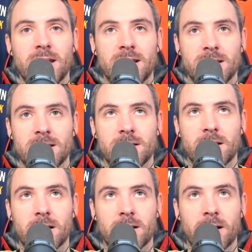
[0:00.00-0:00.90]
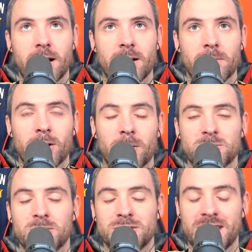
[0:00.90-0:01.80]
And I'm
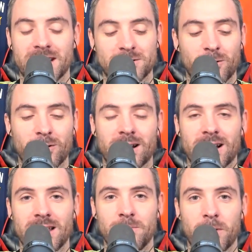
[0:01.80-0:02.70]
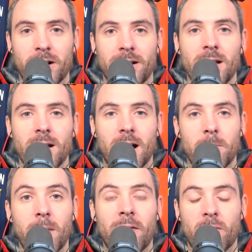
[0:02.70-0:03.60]
switching gears quite quickly, but
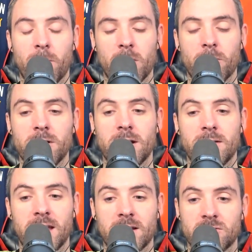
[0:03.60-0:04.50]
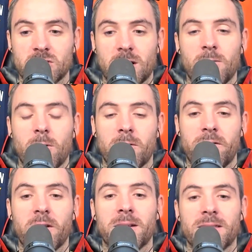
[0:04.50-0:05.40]
at the moment, at the end of July when we're
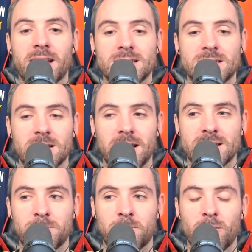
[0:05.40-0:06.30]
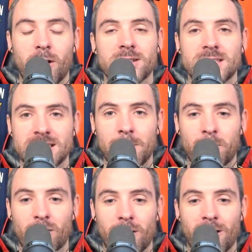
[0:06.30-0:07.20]
filming this, it's nice and
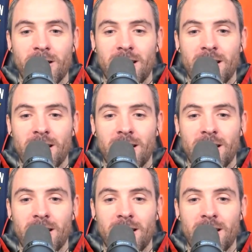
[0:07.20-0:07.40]
temperate.